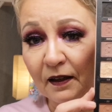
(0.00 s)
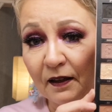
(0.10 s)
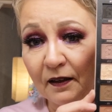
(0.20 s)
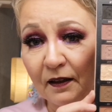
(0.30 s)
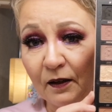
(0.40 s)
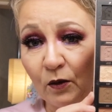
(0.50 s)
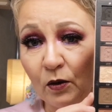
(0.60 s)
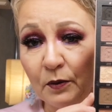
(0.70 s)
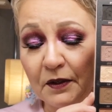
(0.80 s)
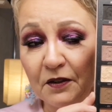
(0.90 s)
And I
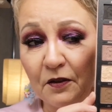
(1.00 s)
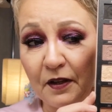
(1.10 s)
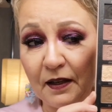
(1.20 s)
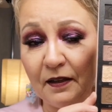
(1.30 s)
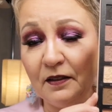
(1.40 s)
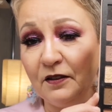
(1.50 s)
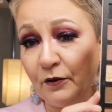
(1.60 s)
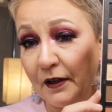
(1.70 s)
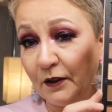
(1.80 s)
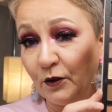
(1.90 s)
always think it's
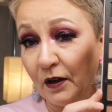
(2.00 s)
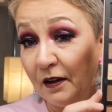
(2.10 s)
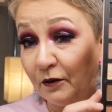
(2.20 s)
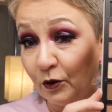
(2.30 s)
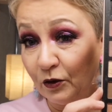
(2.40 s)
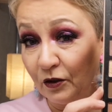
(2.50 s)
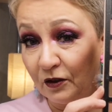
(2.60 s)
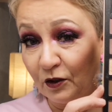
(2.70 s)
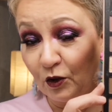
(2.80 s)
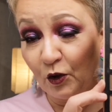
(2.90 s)
great to have
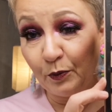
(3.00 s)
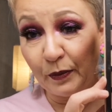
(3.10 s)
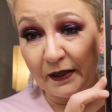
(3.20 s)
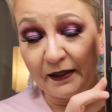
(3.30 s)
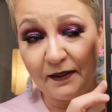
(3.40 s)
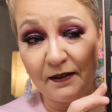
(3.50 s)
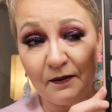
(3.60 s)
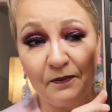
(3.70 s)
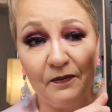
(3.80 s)
neutrals to combine,